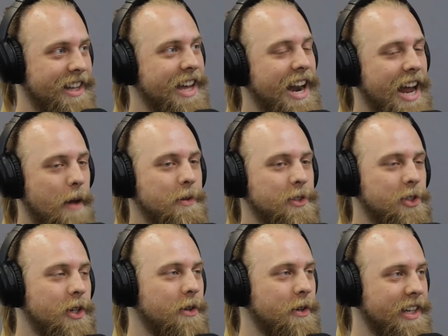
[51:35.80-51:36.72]
And that happens
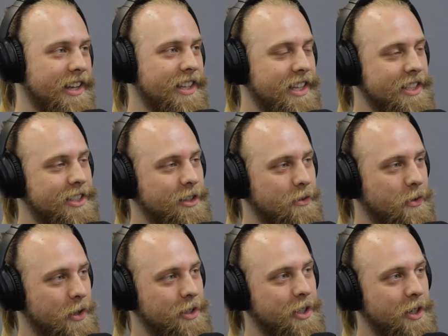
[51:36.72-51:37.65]
too. And I think that's good
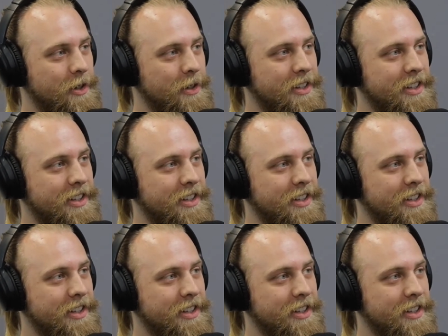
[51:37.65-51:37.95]
for you too.